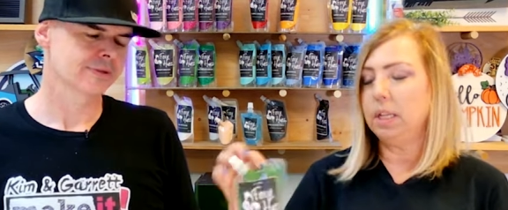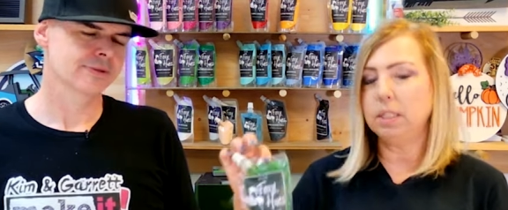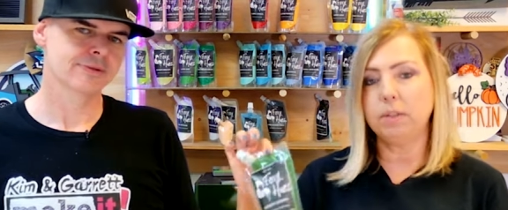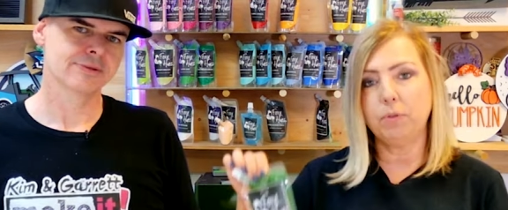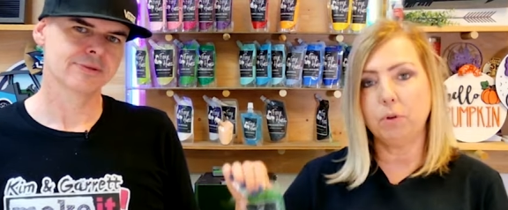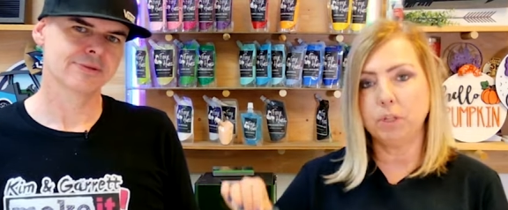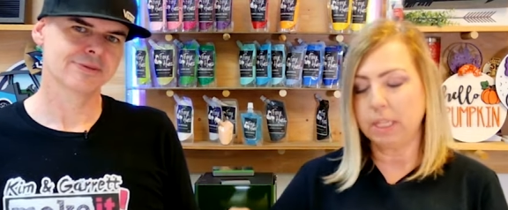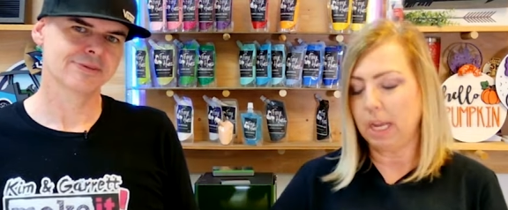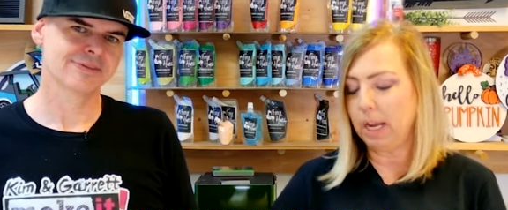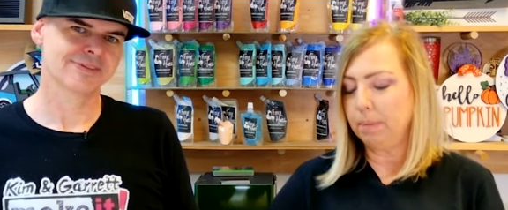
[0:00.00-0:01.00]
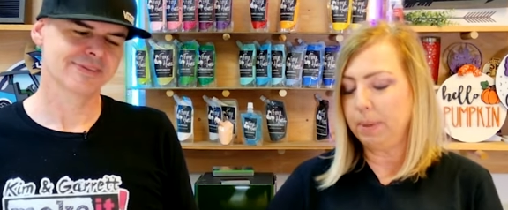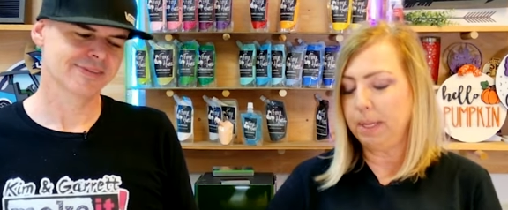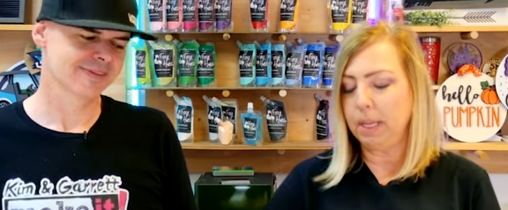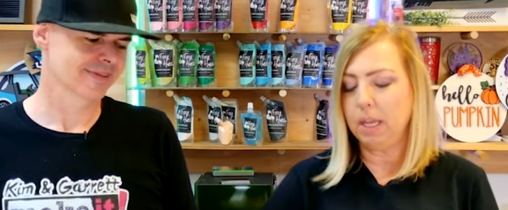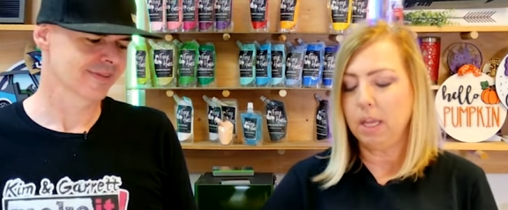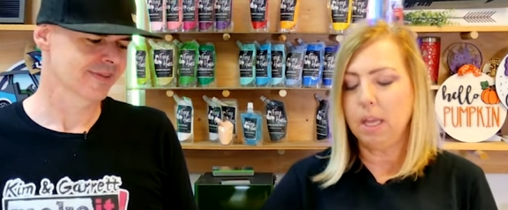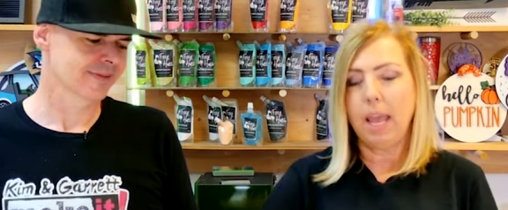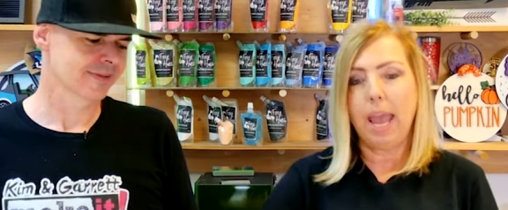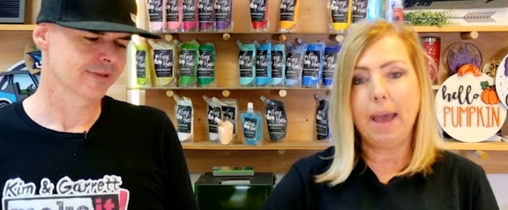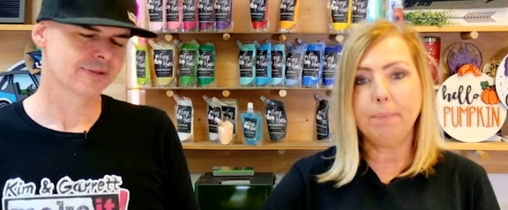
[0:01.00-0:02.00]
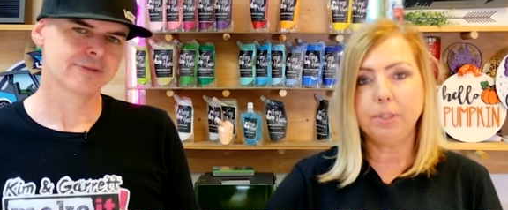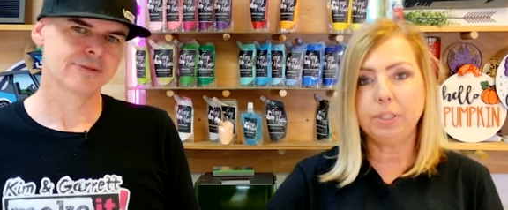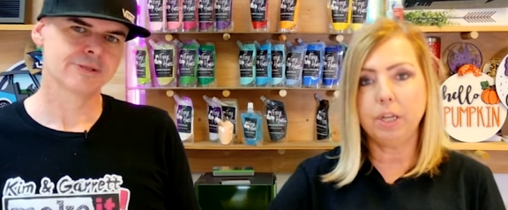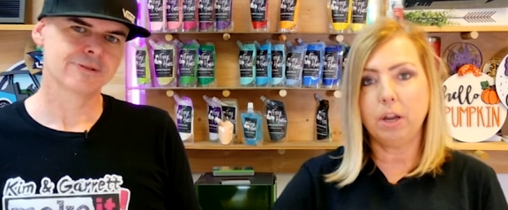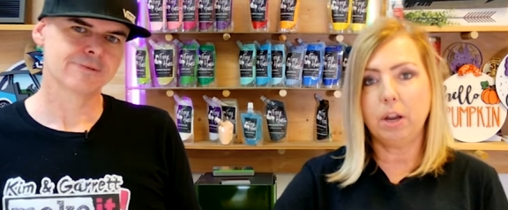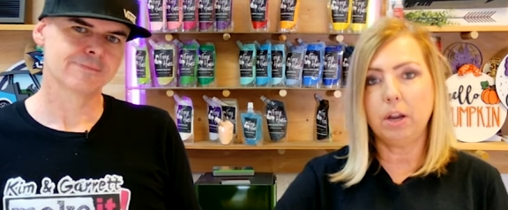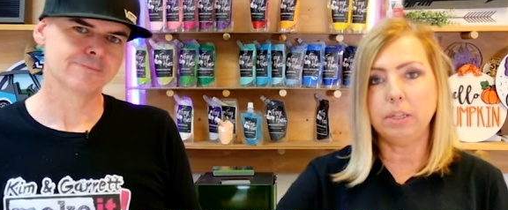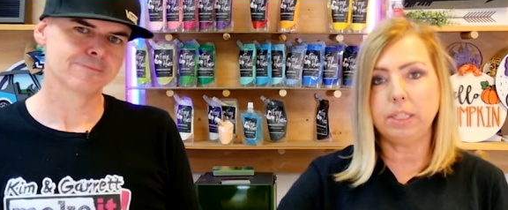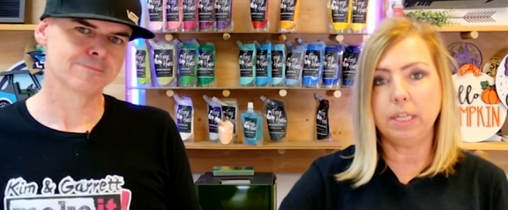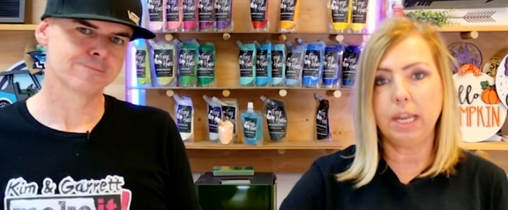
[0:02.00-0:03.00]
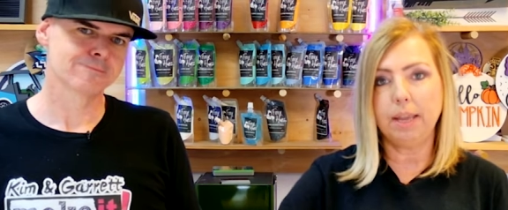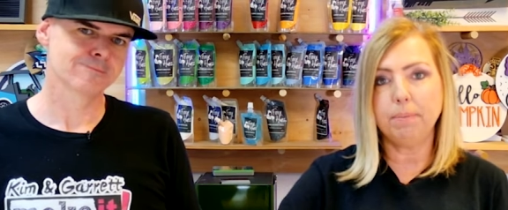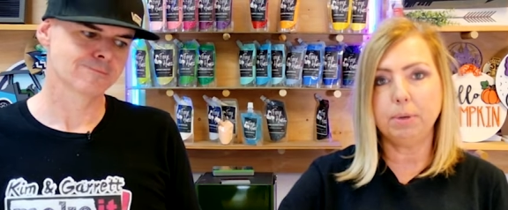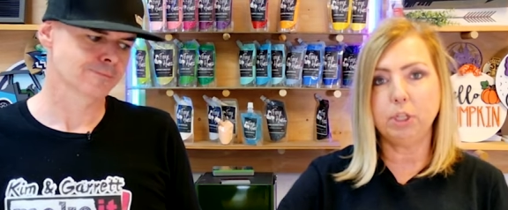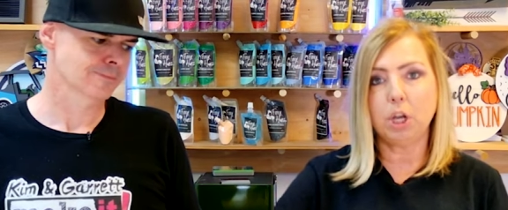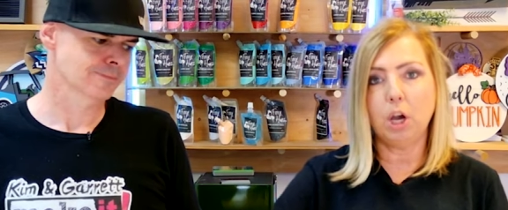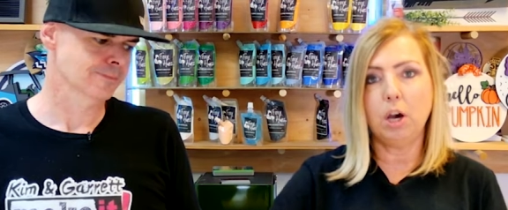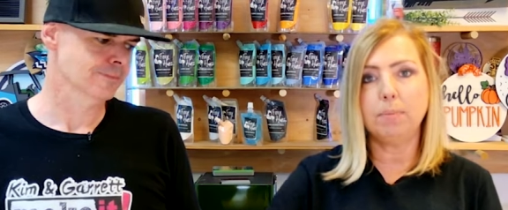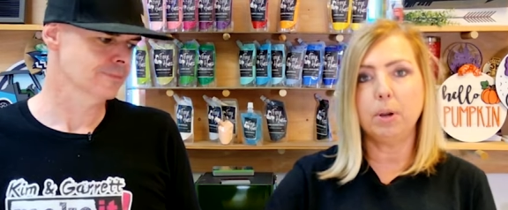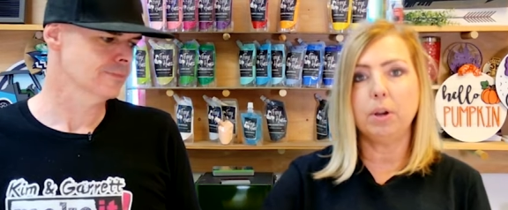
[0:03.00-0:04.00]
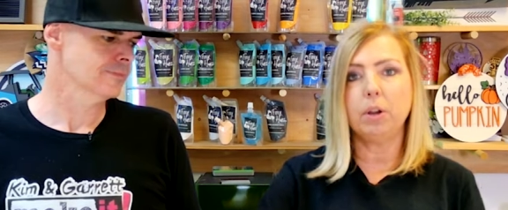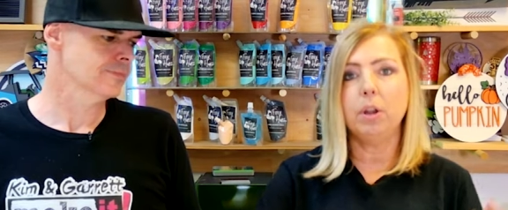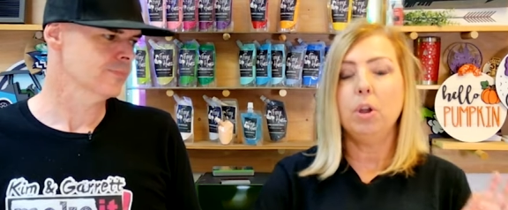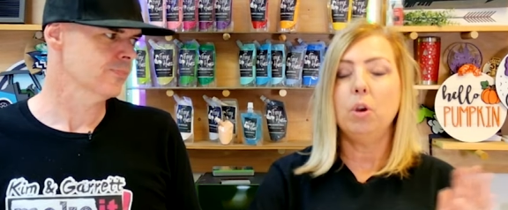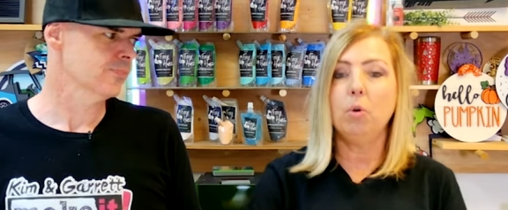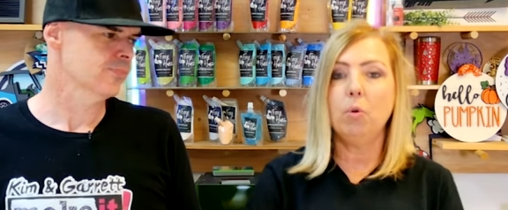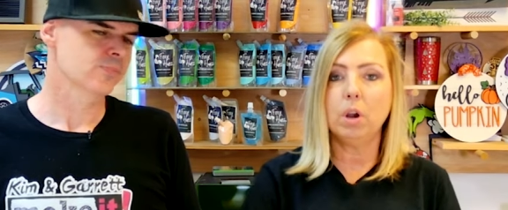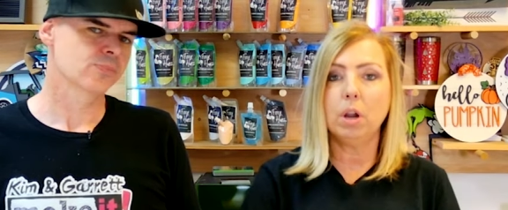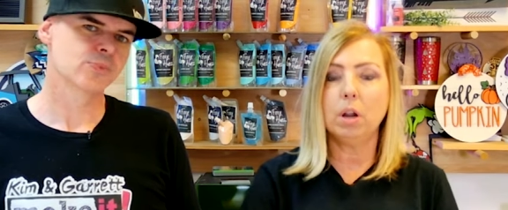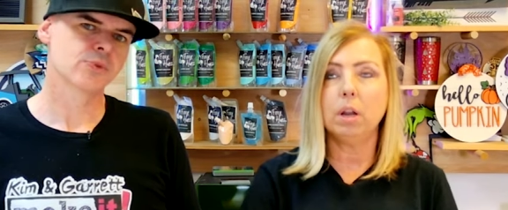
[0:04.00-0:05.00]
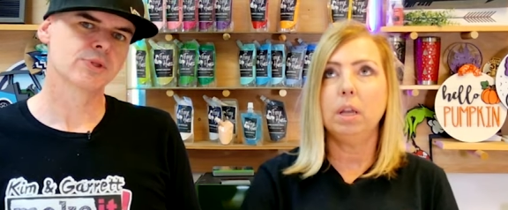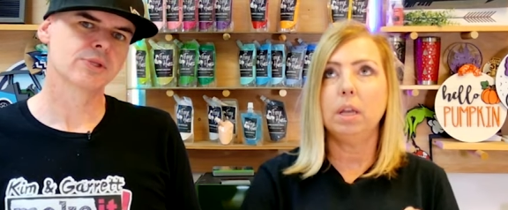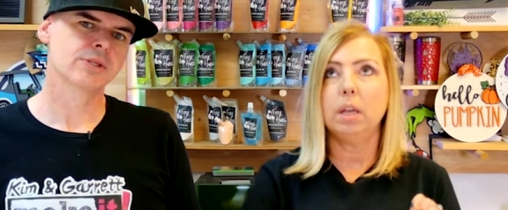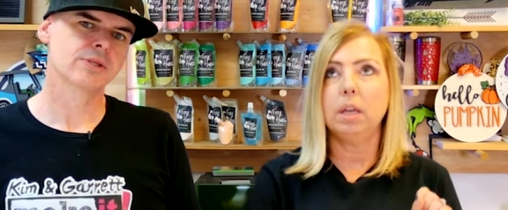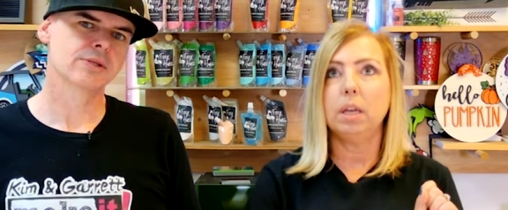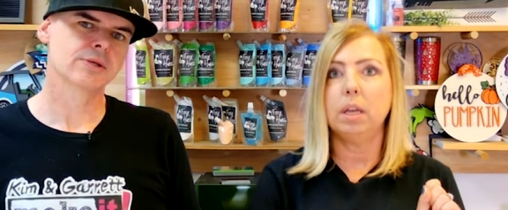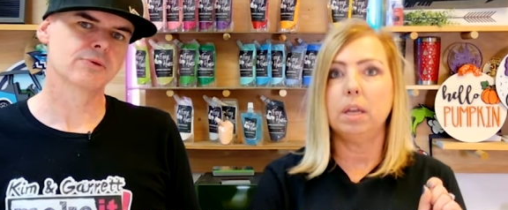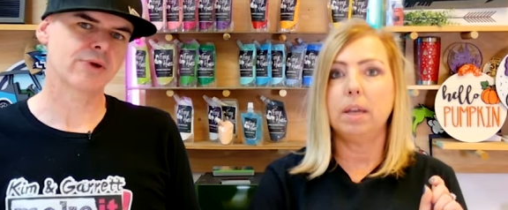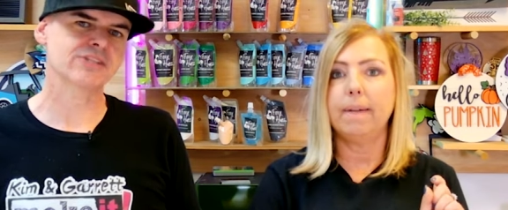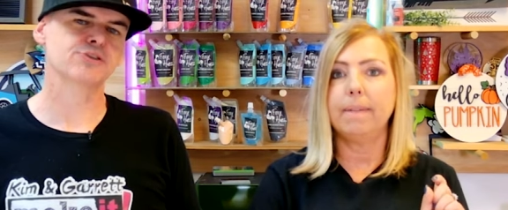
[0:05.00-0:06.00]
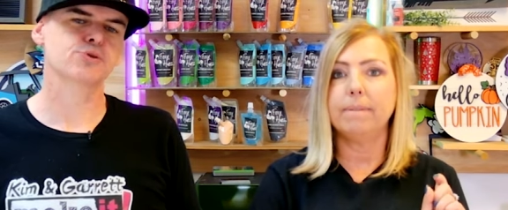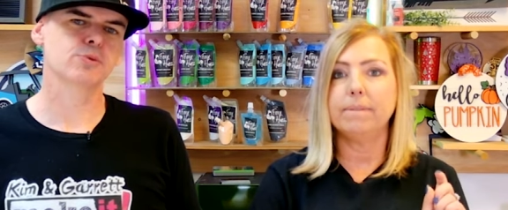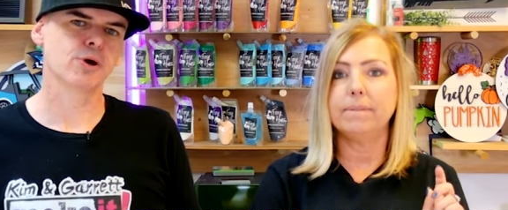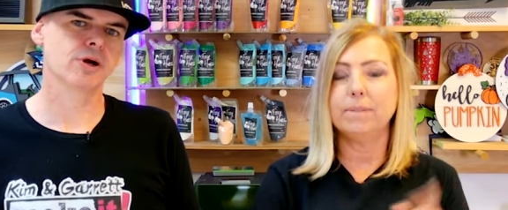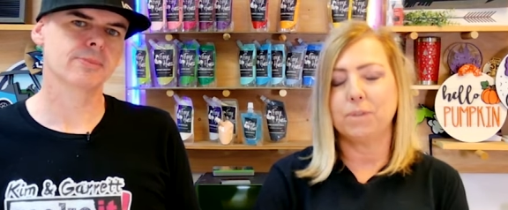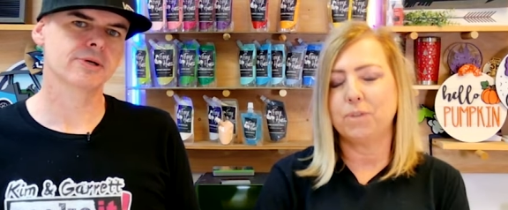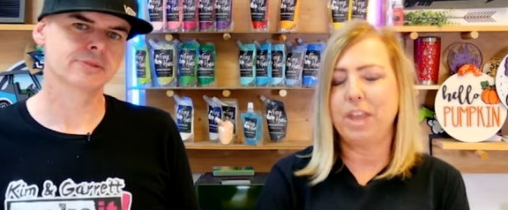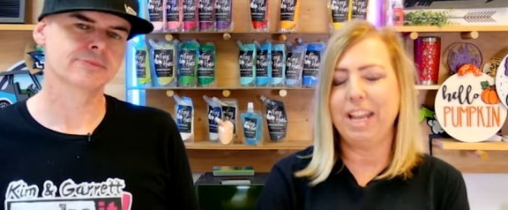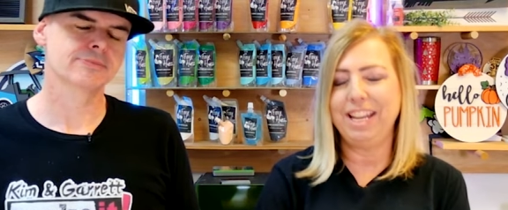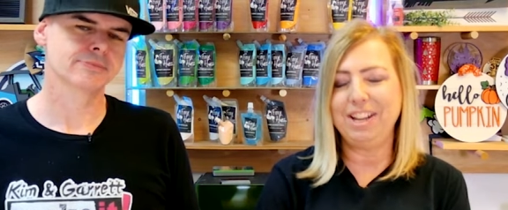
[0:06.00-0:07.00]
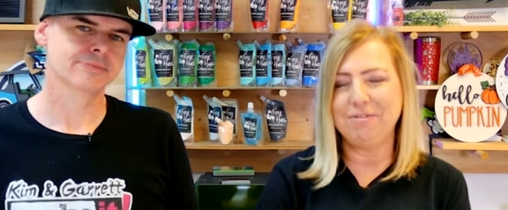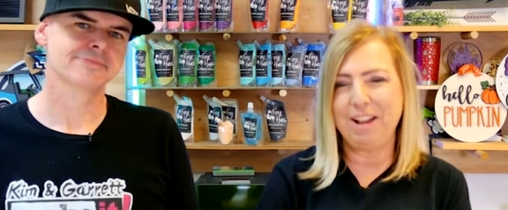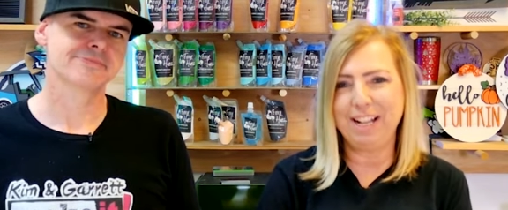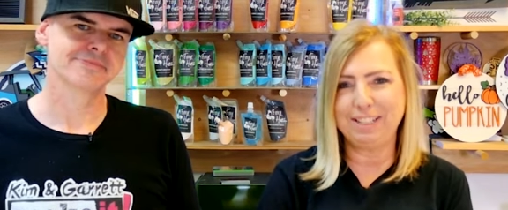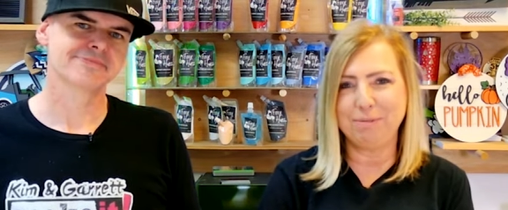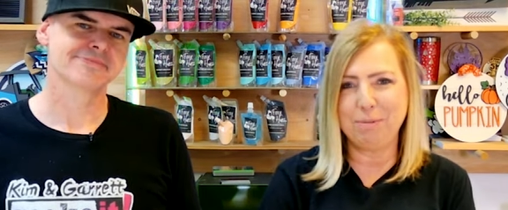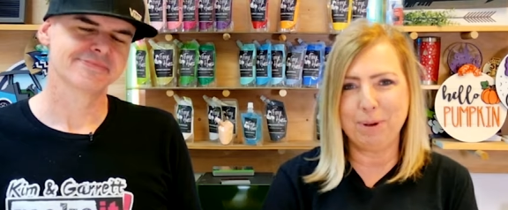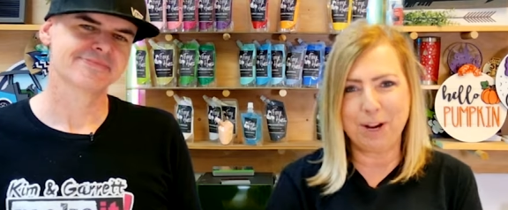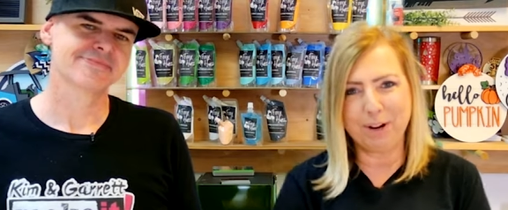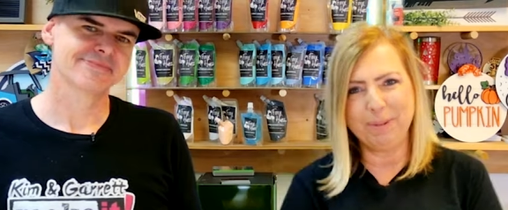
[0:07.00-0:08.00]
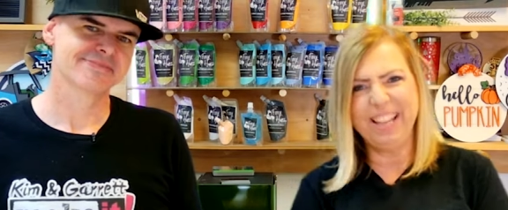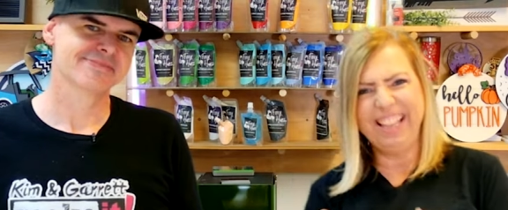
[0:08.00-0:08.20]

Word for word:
Speaker 1: is the Forest Canopy, Apple Stars, and Ambush Auburn, or
Speaker 2: Rat's Rhubarb.
Speaker 1: Thank you, Rat's Rhubarb.